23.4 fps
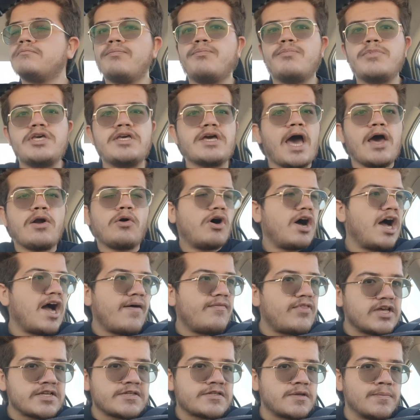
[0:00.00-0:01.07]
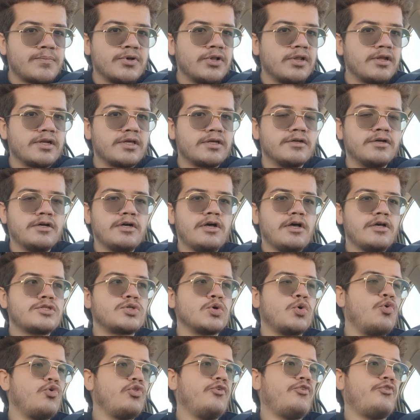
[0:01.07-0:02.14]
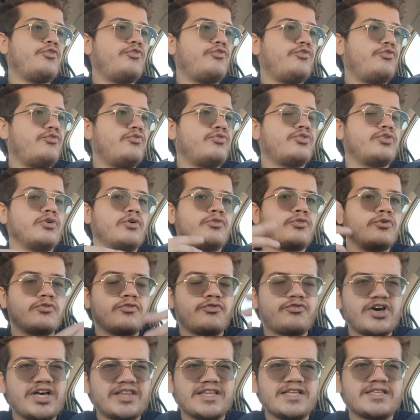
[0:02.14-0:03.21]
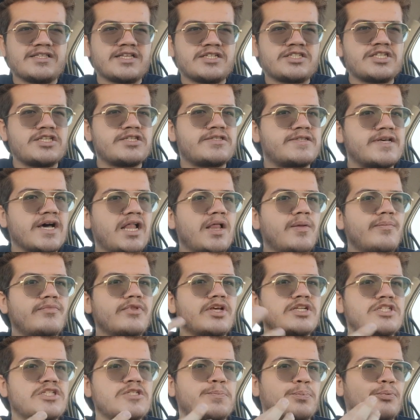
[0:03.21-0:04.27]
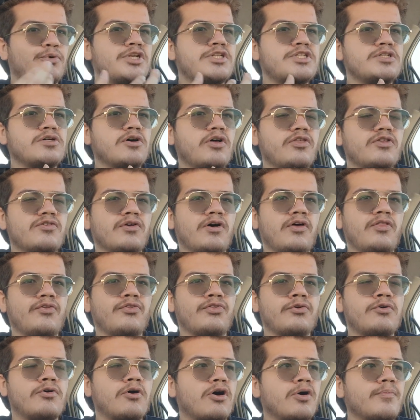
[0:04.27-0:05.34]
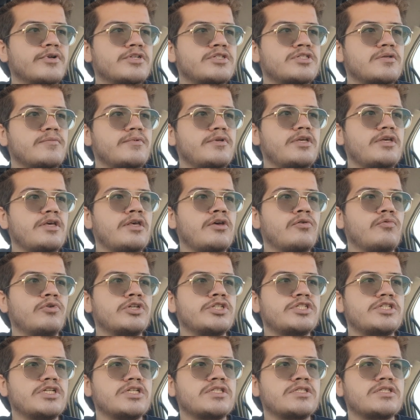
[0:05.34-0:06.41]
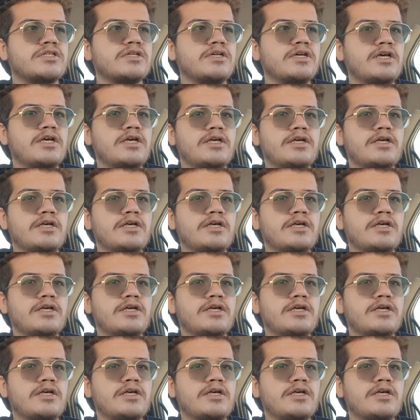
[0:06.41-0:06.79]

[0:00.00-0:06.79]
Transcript: Me, I don't have that stability. So who the so so the fact that, that she's telling that she's preaching all the all this garbage to me, it was just